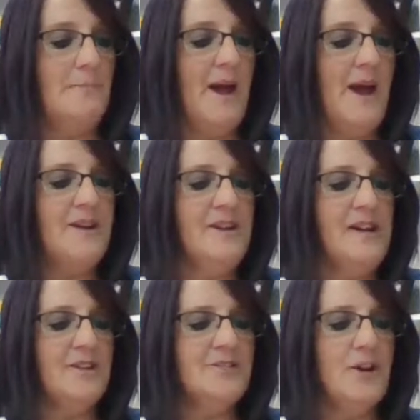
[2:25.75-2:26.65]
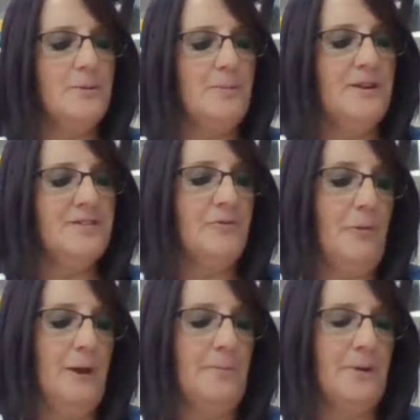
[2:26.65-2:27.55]
Mac yanks out a piece of
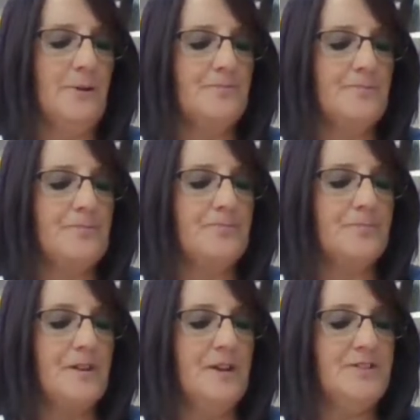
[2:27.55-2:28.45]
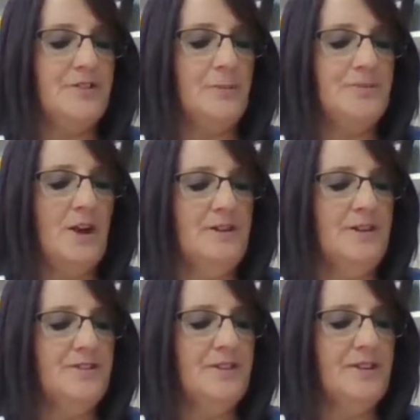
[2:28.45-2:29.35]
paper. It slips out
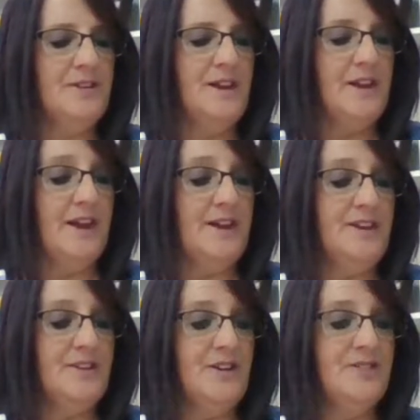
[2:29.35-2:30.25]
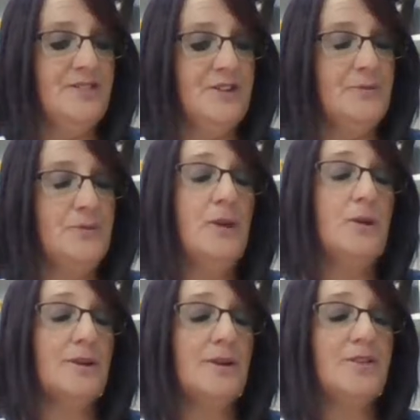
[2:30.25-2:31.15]
easily, and he doesn't seem to
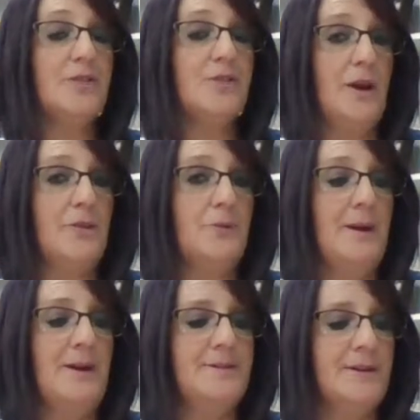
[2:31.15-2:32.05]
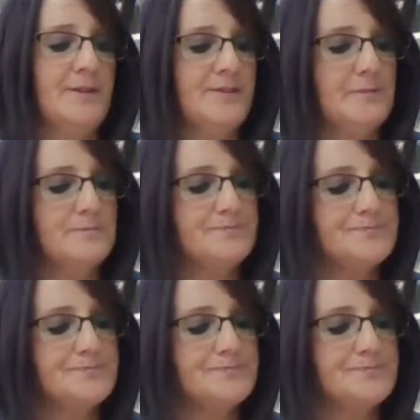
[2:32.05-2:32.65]
notice the other paintings.